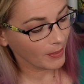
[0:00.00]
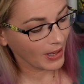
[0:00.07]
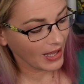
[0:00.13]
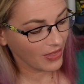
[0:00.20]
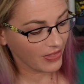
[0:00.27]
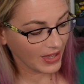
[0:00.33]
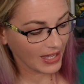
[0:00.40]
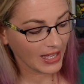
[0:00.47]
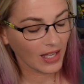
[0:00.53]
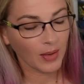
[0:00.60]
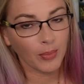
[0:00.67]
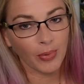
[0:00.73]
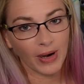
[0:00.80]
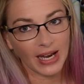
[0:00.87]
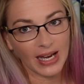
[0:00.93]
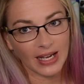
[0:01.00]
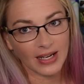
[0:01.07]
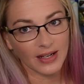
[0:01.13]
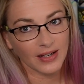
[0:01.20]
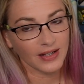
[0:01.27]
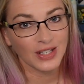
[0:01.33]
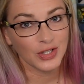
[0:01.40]
my thinking
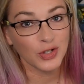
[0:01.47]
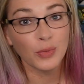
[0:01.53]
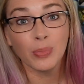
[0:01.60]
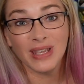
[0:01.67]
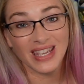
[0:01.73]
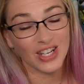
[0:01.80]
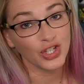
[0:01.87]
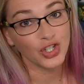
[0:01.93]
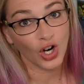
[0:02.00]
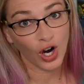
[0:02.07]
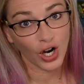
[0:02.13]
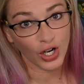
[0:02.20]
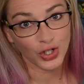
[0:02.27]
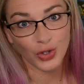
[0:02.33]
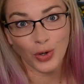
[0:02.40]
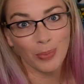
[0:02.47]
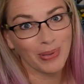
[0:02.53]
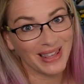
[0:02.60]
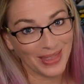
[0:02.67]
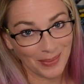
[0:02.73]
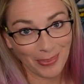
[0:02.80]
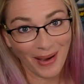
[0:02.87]
brain to be in charge or
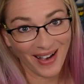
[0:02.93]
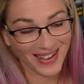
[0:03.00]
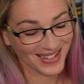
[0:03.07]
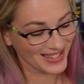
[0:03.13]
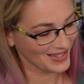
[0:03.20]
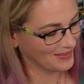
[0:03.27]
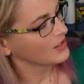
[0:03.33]
be the boss.